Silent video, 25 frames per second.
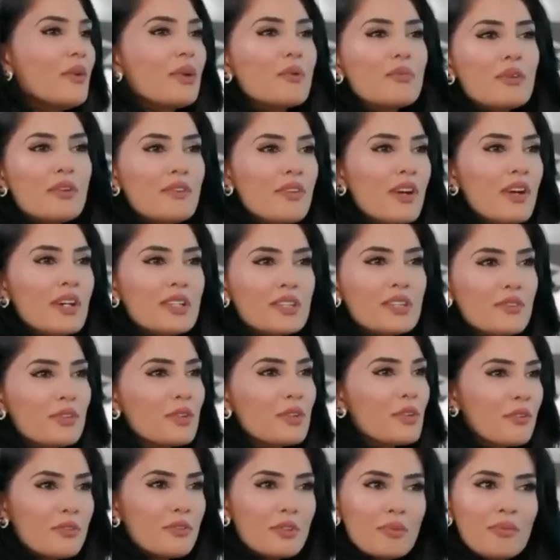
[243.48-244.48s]
It would be very
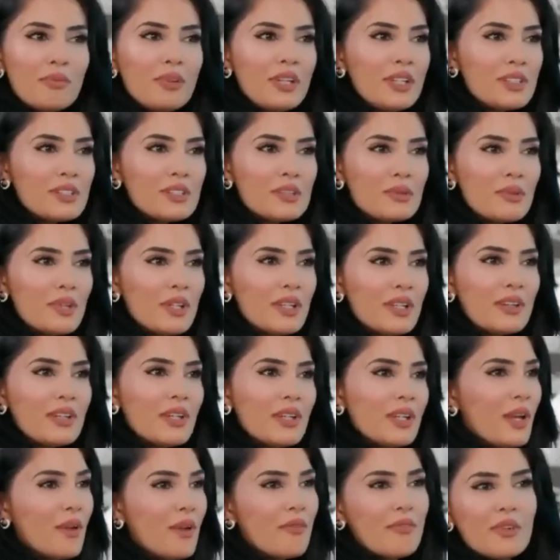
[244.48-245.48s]
difficult for me to do
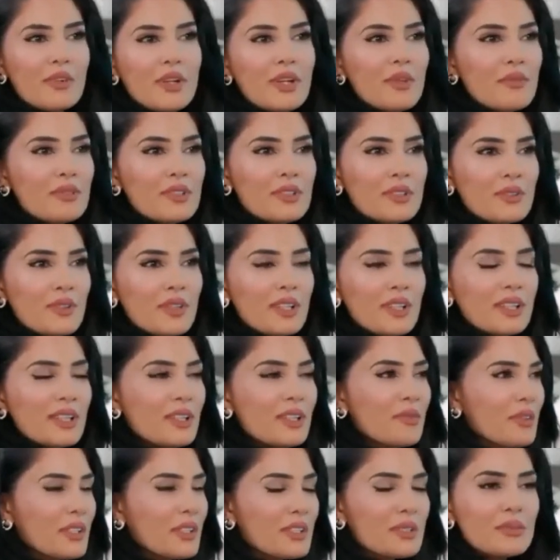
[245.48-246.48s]
anything and for him to do
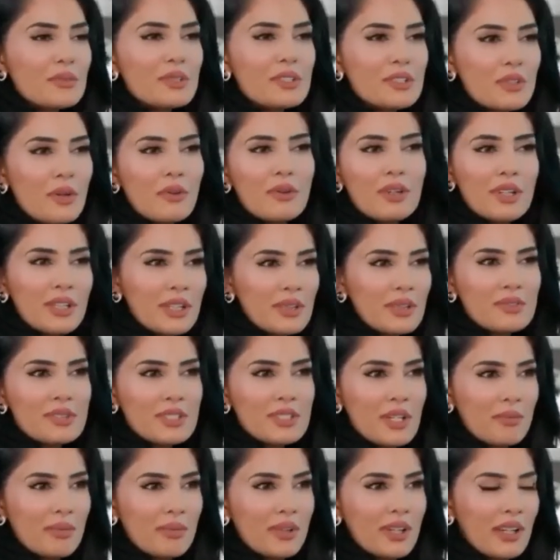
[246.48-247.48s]
anything because we don't live
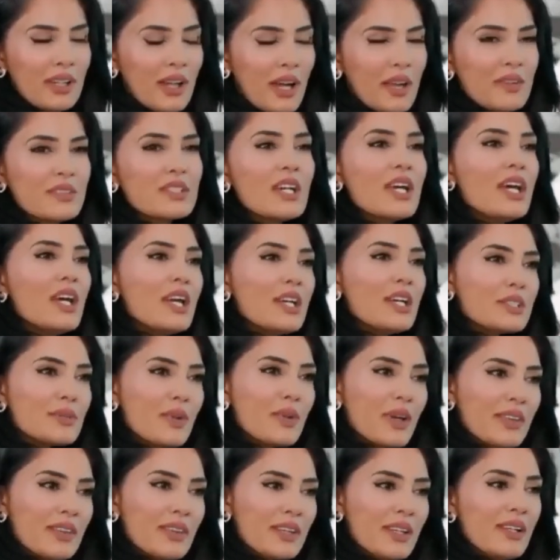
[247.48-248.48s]
separate lives.
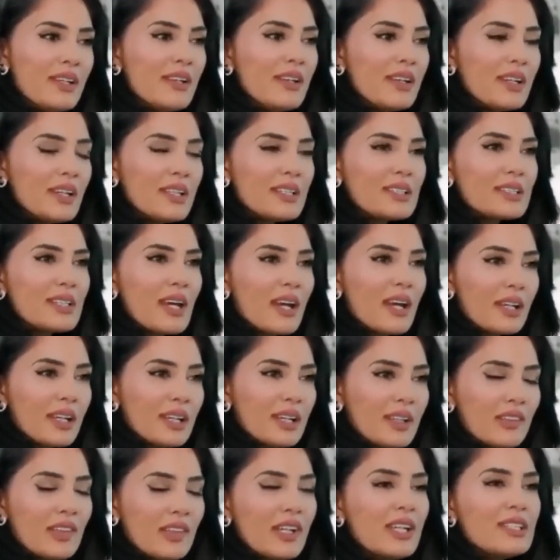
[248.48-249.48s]
So I think it's
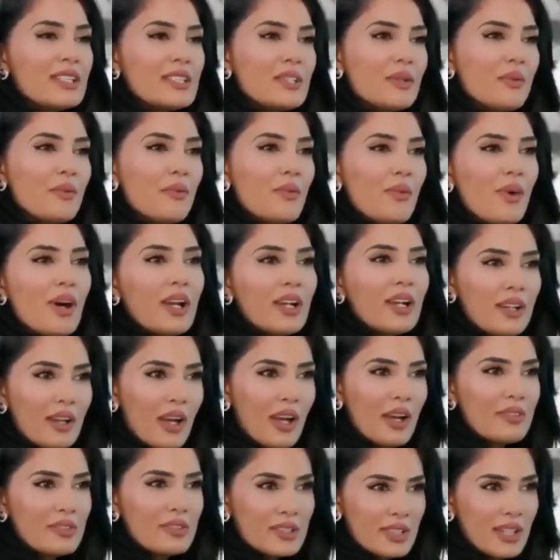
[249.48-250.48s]
that creating one
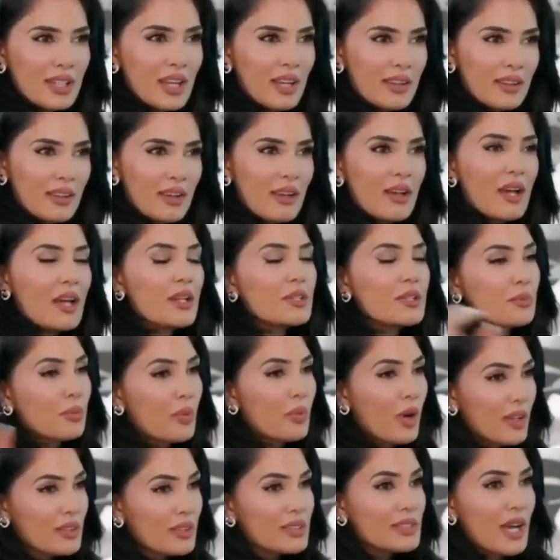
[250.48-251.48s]
life together as
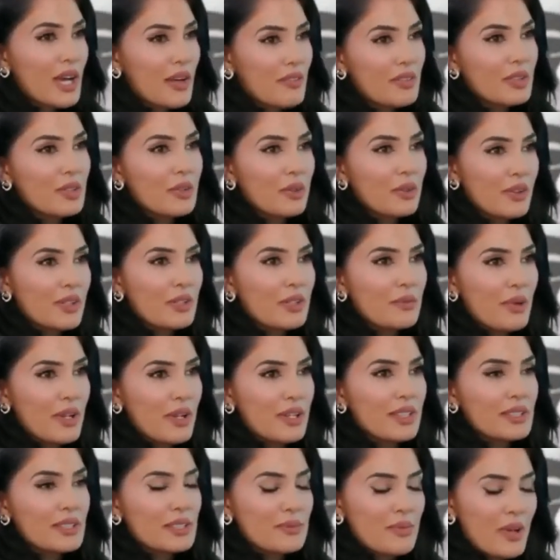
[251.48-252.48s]
whilst having your
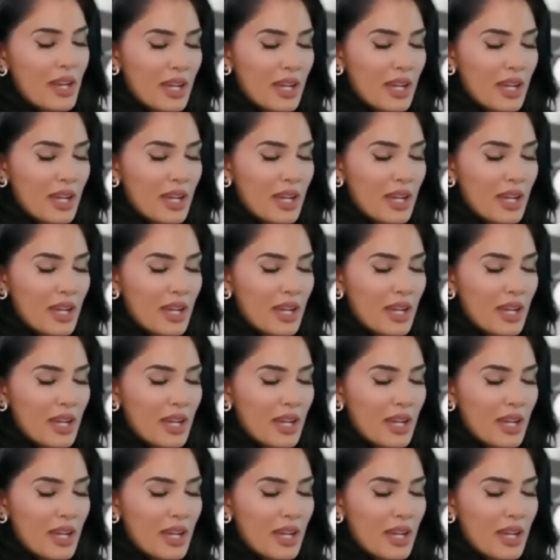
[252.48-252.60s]
independent